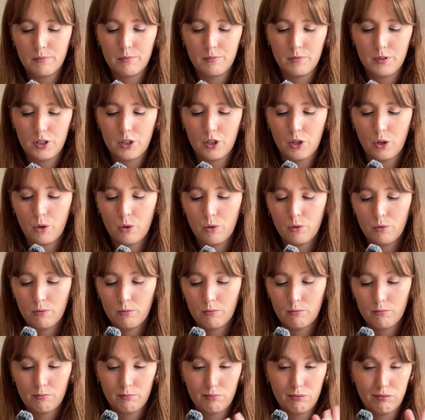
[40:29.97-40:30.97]

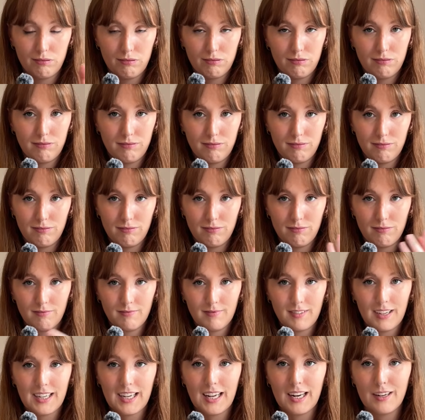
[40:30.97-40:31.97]
So
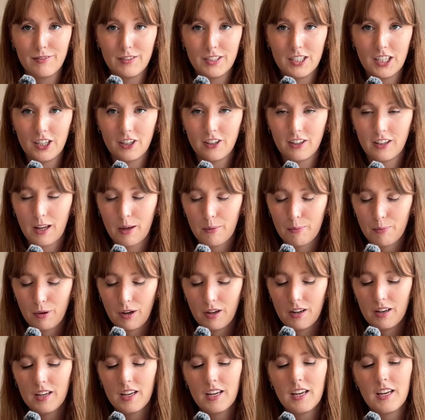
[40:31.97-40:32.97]
I can't even tell you that,
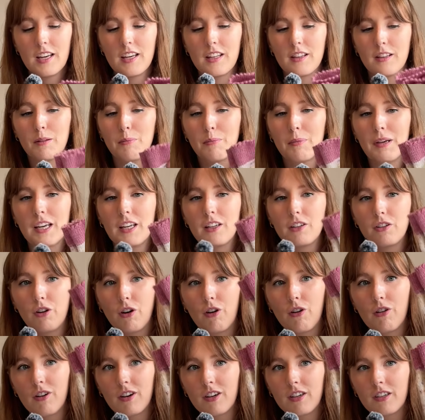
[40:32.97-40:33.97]
but the main
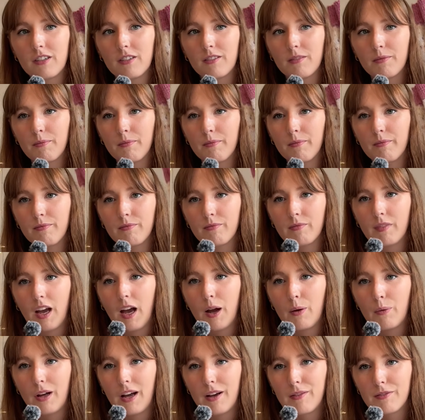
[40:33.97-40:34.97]
yarn
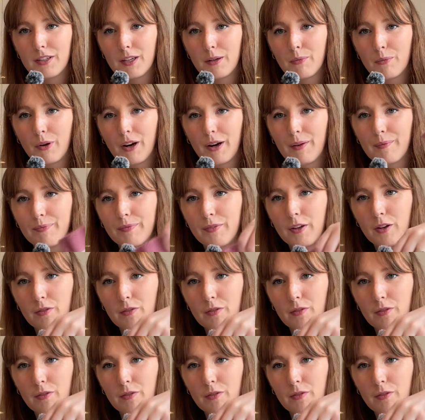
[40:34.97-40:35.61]
I will have somewhere.